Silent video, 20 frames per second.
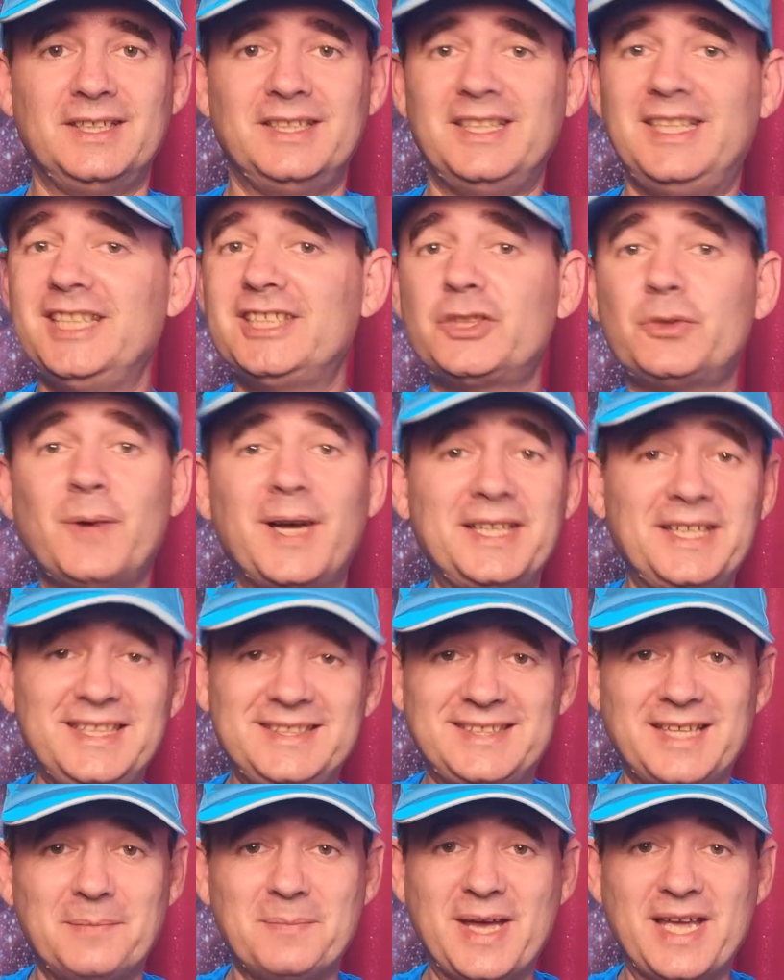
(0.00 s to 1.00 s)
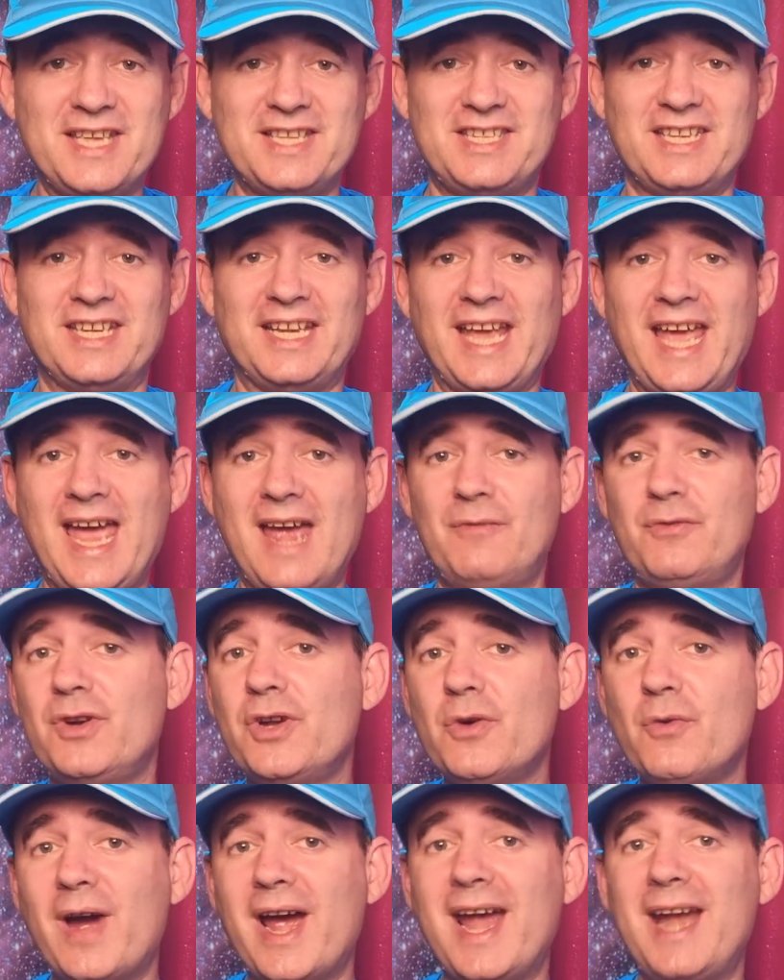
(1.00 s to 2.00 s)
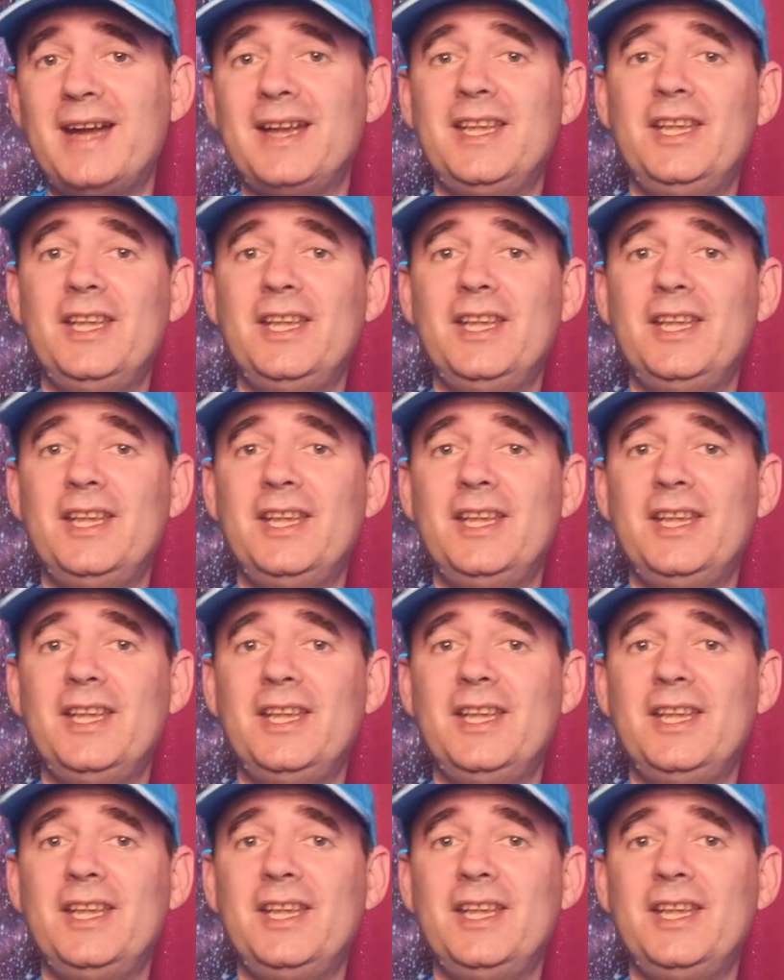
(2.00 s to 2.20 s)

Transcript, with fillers: This one is amazing. Everywhere